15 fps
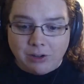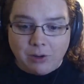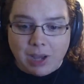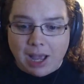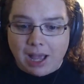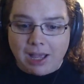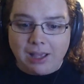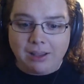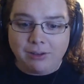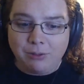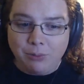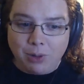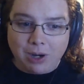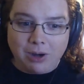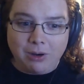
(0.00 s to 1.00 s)
guys
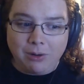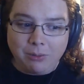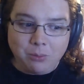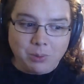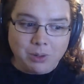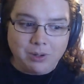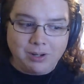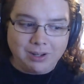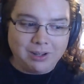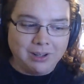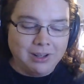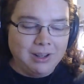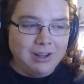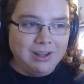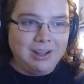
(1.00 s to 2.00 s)
where we're
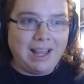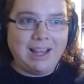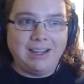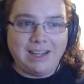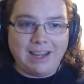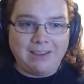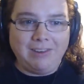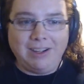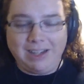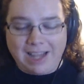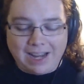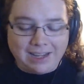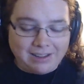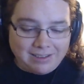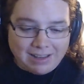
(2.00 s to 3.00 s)
like David and
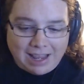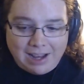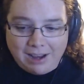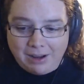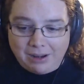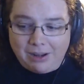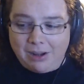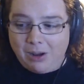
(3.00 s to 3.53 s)
Ken is like,